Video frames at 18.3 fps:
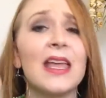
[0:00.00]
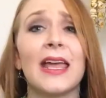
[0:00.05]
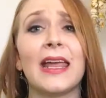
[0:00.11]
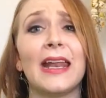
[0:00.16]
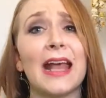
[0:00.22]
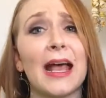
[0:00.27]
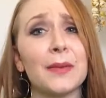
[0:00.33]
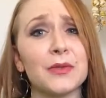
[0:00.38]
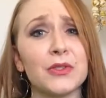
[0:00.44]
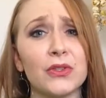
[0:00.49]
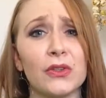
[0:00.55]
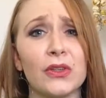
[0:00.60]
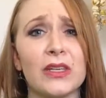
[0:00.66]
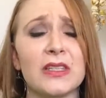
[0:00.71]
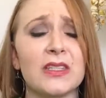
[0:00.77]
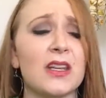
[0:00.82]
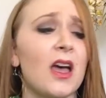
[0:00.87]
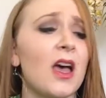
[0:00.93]
It absolutely
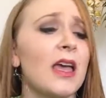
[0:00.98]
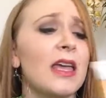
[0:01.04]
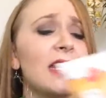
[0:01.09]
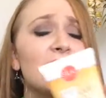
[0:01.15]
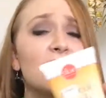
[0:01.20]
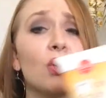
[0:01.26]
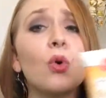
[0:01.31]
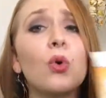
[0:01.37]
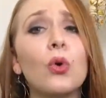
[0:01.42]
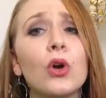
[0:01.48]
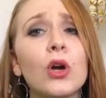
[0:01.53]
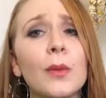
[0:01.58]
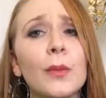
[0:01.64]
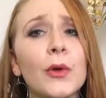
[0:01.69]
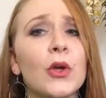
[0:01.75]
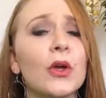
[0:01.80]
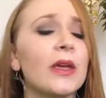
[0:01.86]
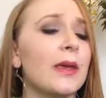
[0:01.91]
is not. It is
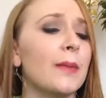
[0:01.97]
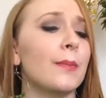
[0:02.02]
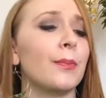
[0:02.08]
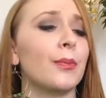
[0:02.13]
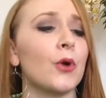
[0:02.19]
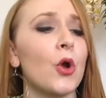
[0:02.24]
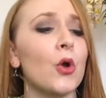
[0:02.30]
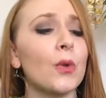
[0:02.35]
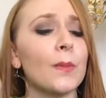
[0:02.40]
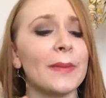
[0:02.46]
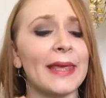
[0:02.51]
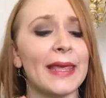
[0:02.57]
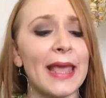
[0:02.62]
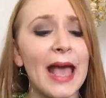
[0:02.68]
horrible. It broke me